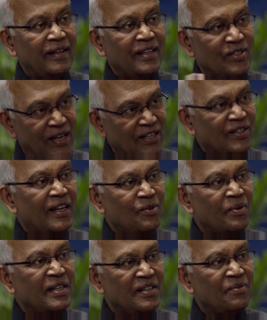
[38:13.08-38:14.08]
is less than
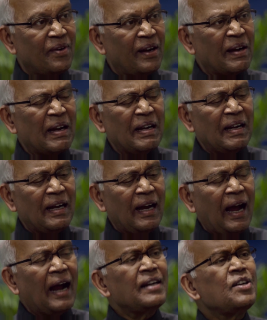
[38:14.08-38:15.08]
25.
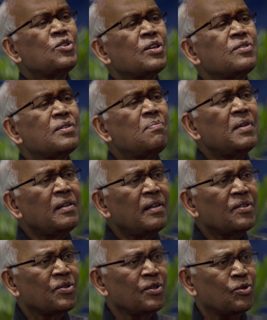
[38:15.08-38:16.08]
And it's a
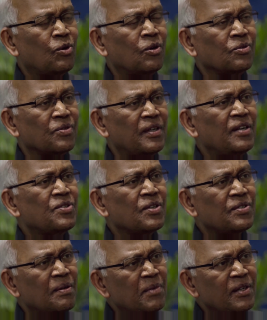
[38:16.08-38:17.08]
tremendous resource. It's a
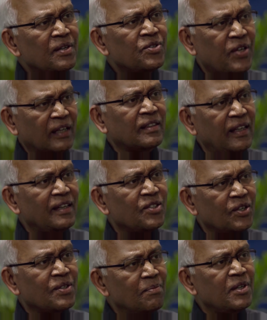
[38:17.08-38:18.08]
tremendous Shakti.
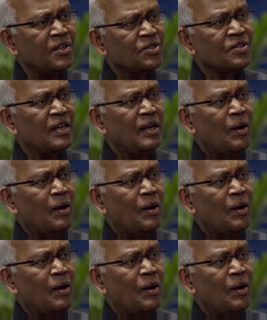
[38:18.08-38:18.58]
It's a tremendous